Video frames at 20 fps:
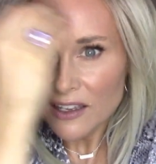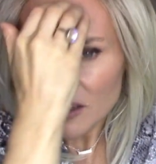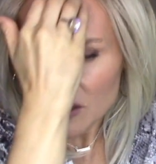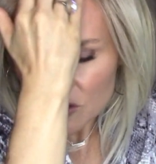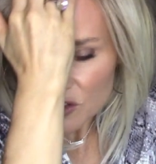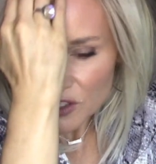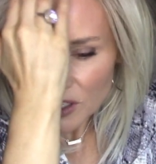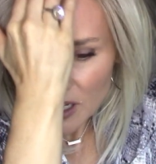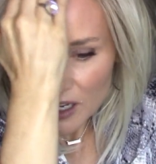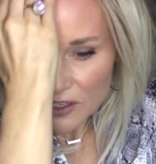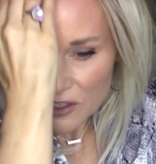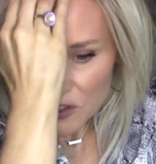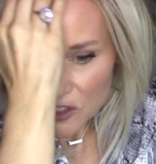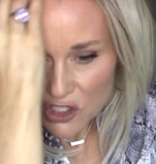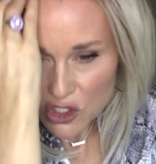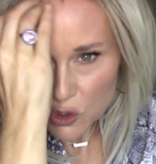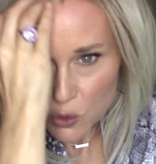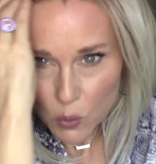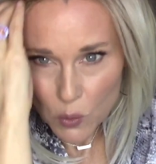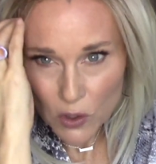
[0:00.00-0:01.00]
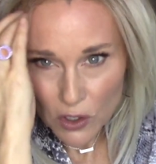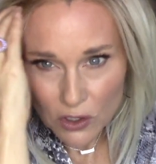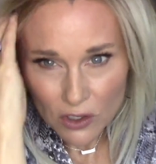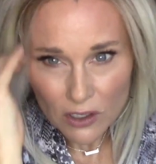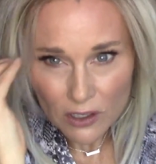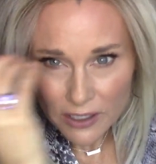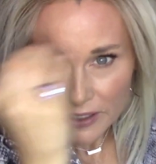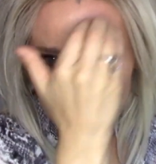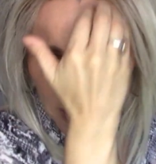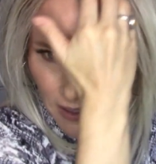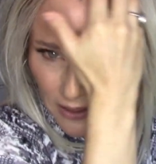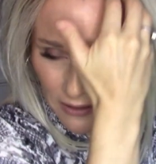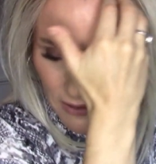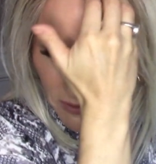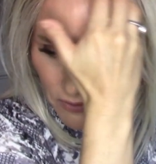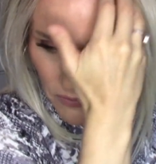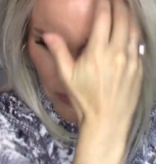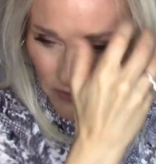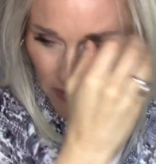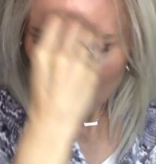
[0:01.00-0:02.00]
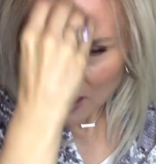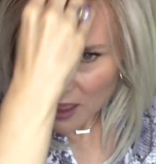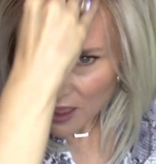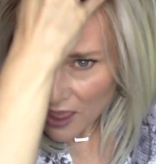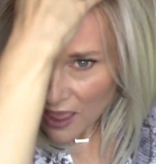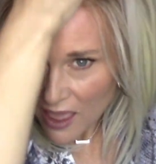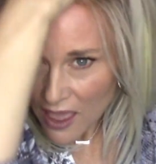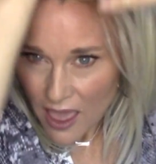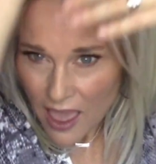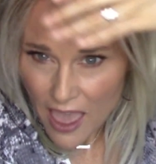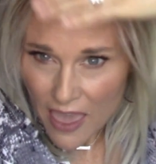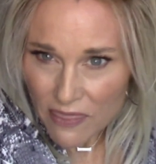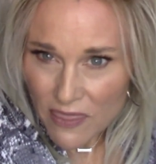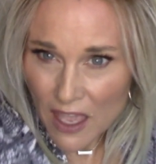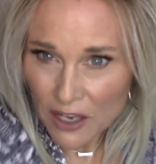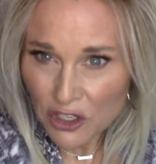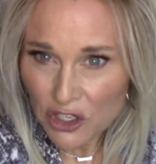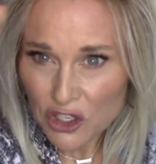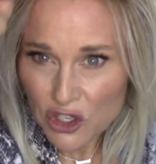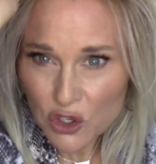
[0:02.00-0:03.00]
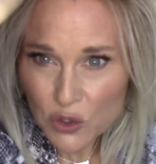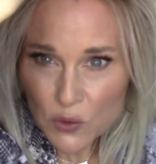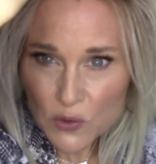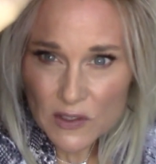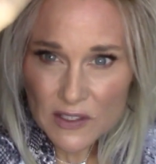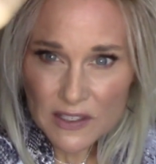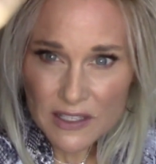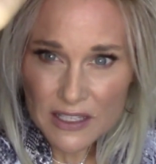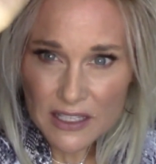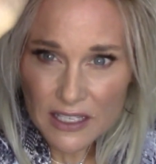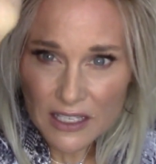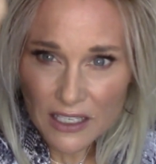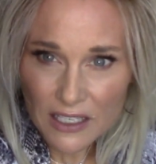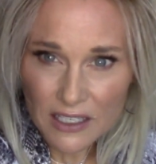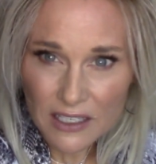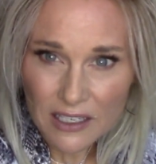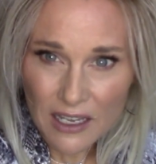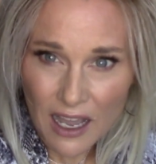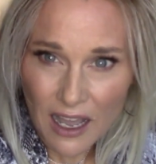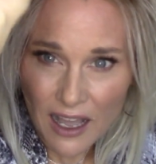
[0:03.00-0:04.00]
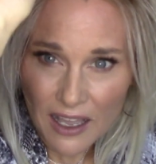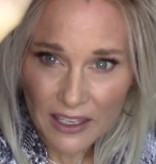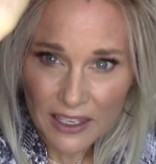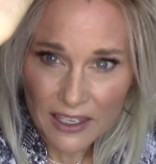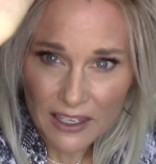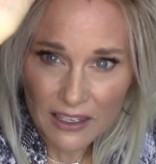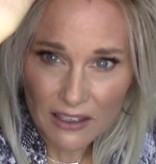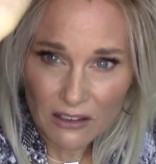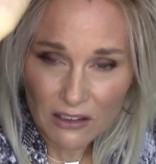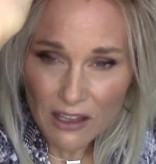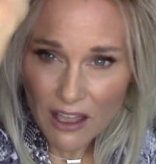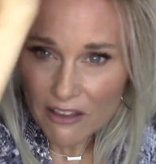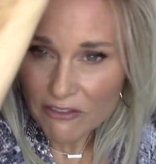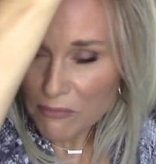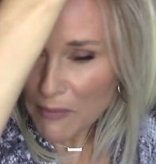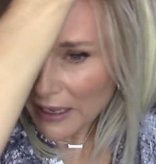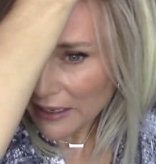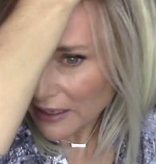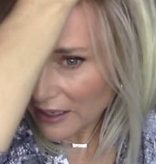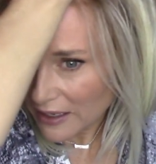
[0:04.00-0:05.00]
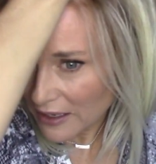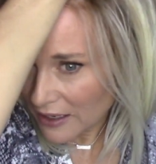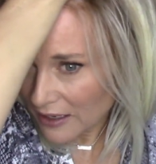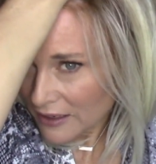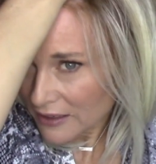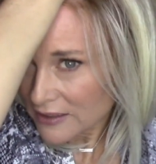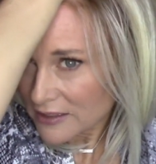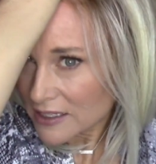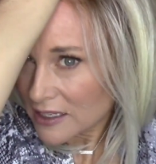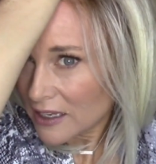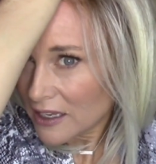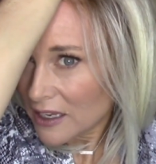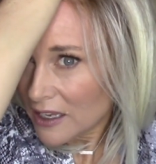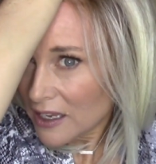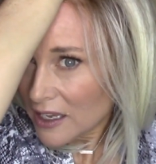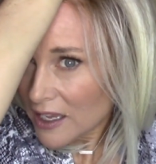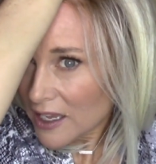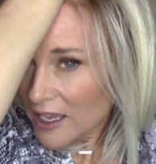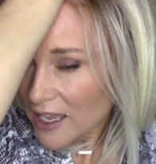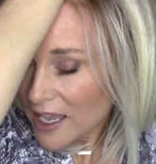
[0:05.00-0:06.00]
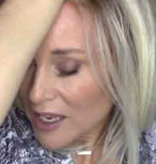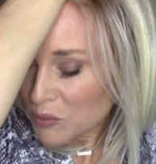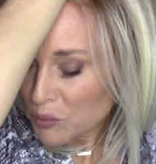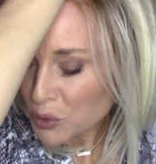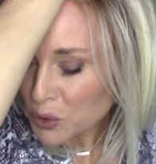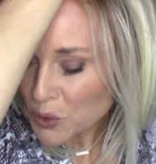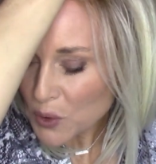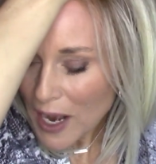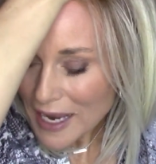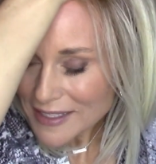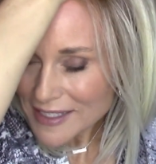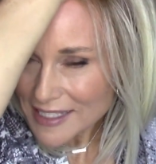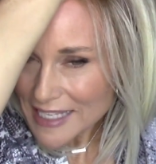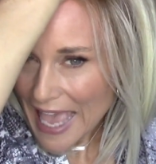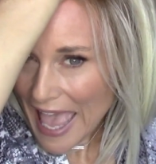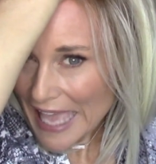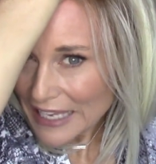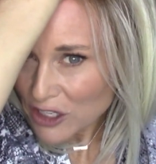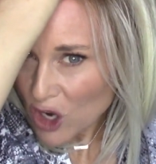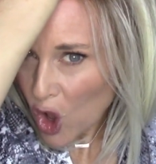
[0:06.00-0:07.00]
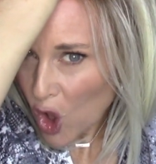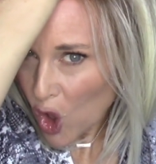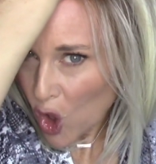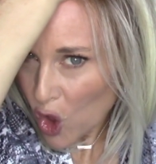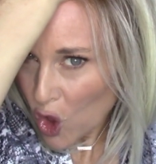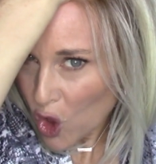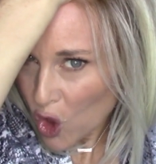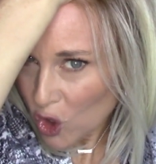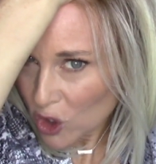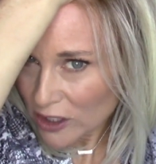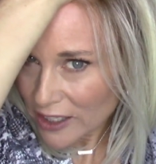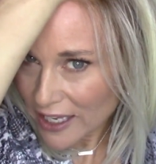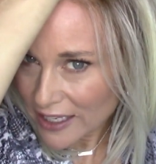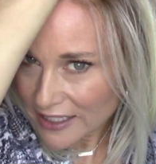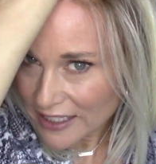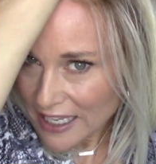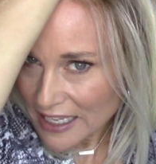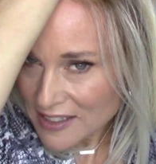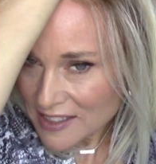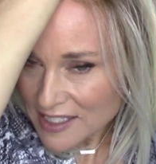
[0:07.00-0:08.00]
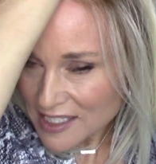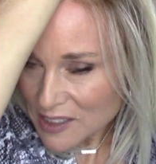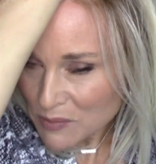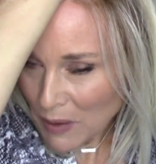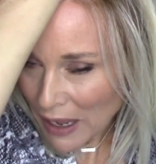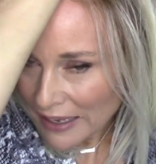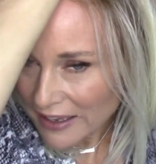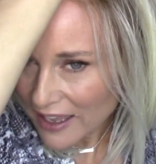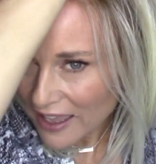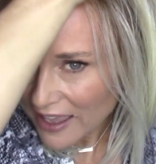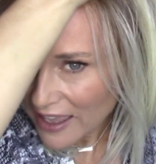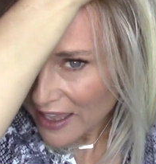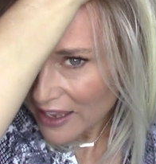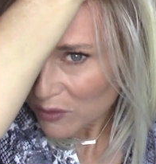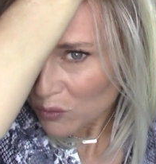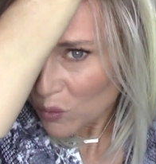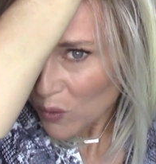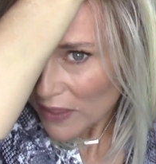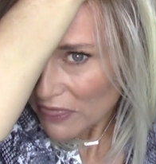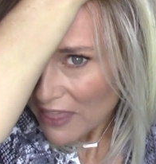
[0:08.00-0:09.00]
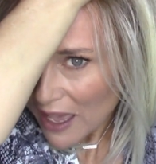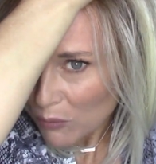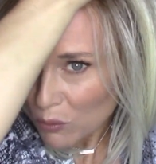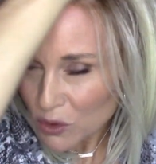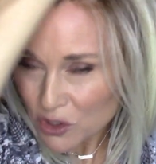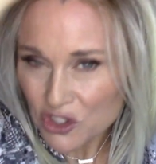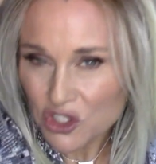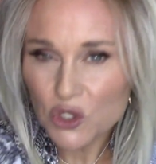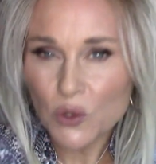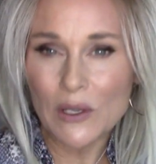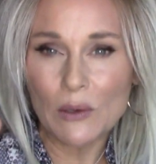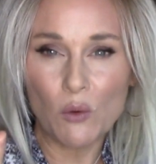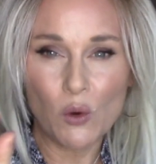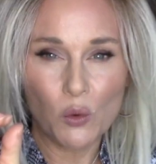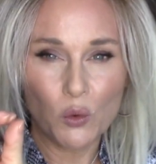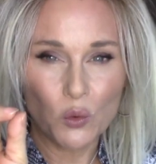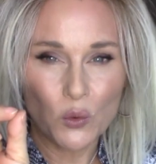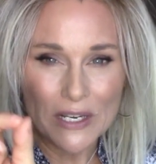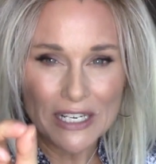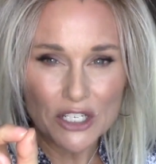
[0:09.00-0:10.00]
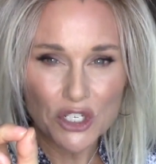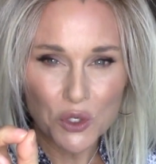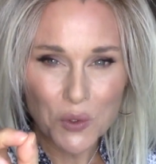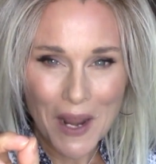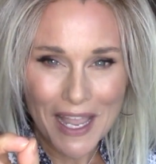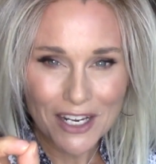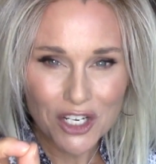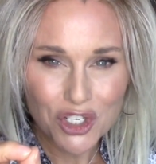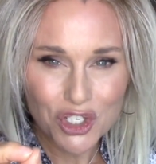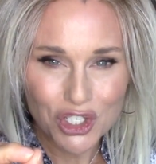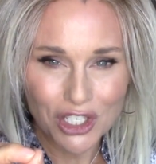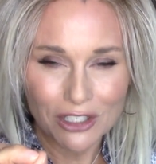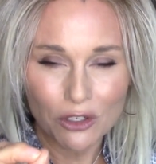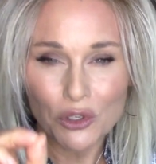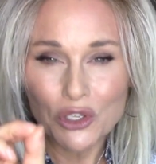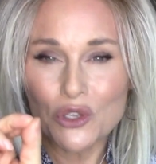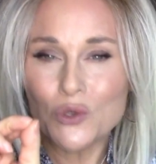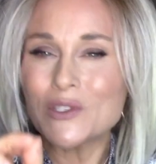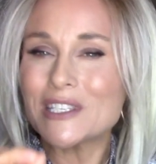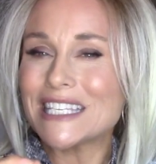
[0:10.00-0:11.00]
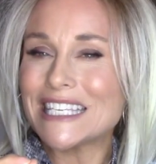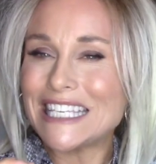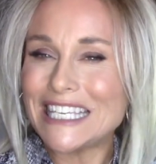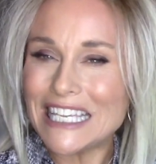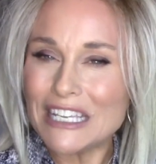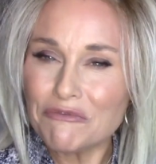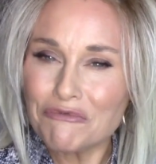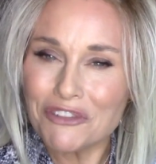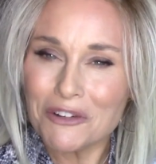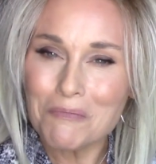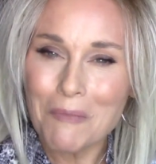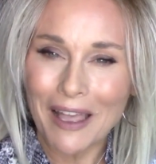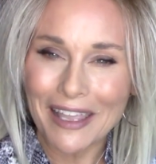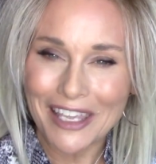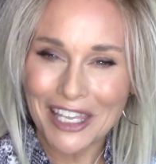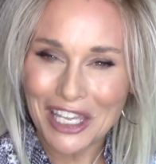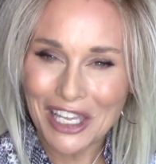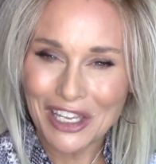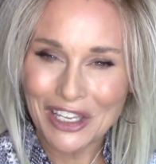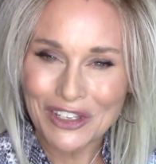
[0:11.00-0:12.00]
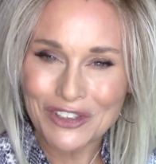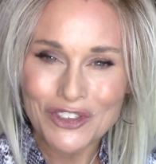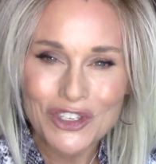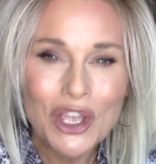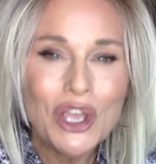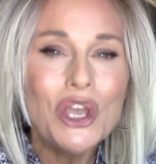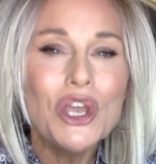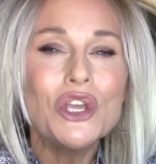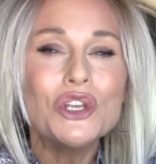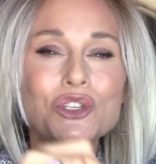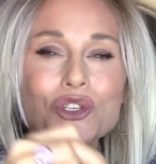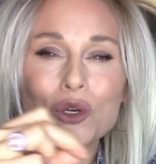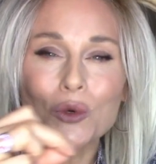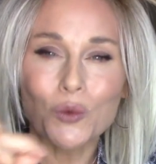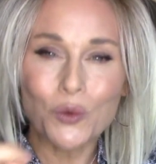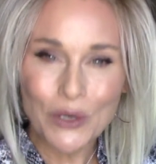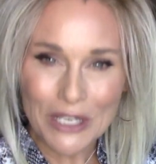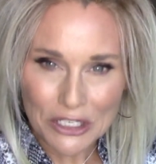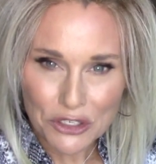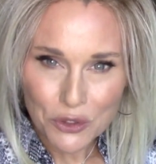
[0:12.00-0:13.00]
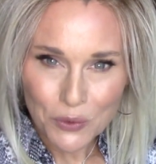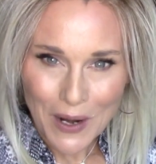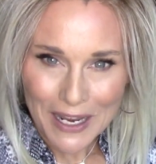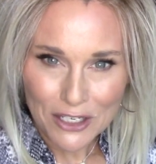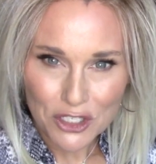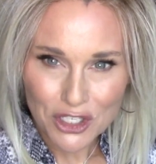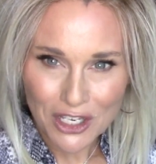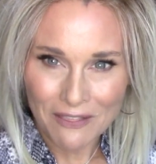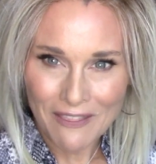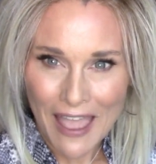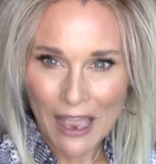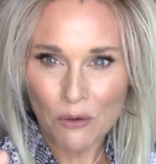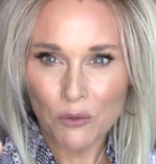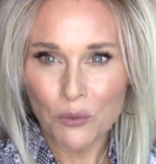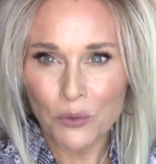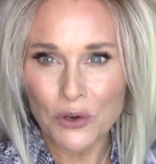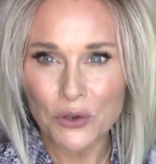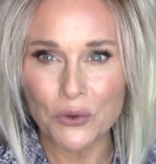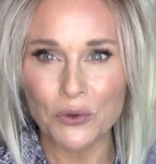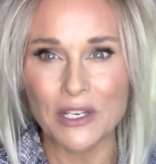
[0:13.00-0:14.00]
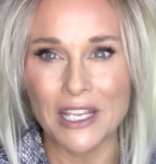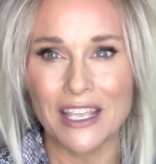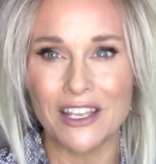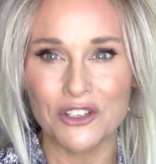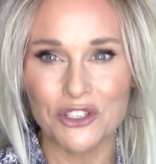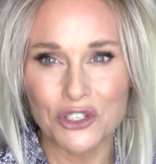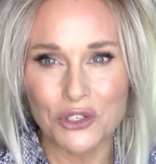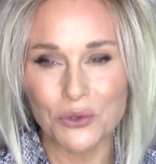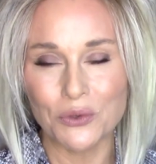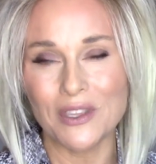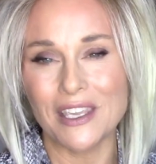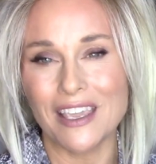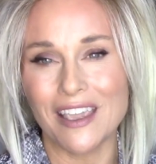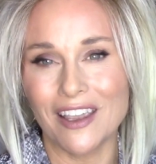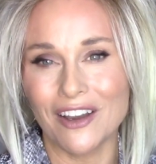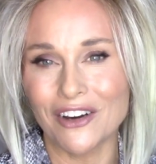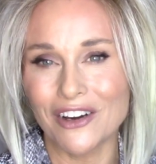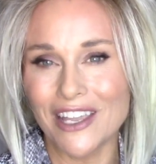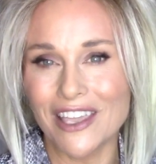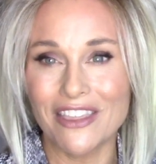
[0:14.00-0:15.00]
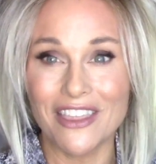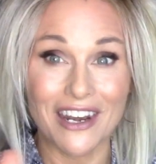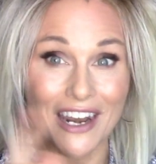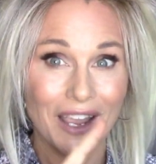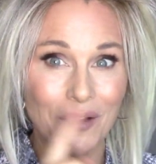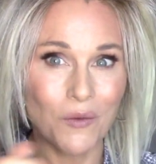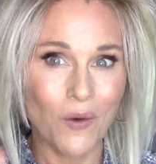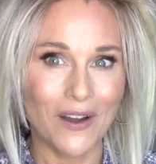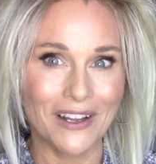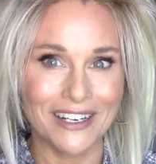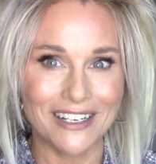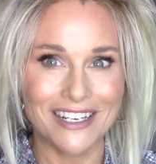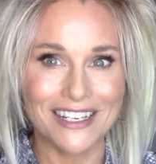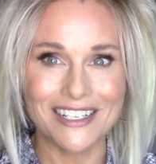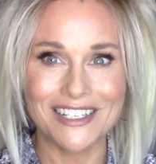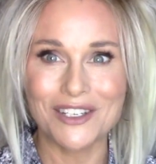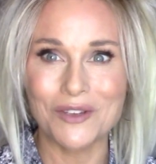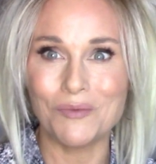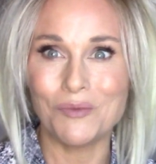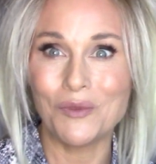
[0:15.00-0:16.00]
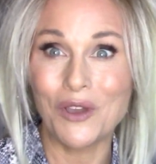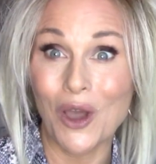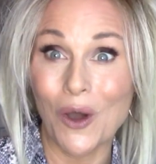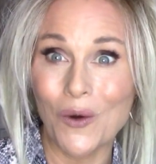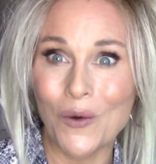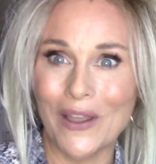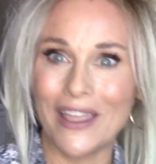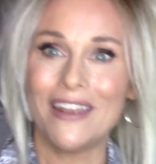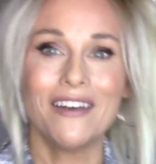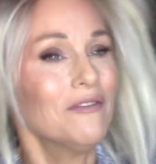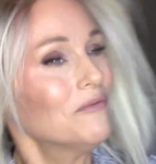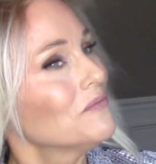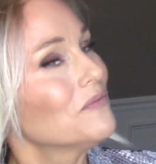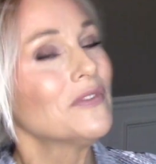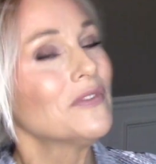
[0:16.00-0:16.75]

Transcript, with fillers: to kind of swirl in and then use the uh, heel of my hand and press and hold against my head. What that will do, it will redirection, it'll use the heat from my hands to redirection that root into the area that I wanted it to go in.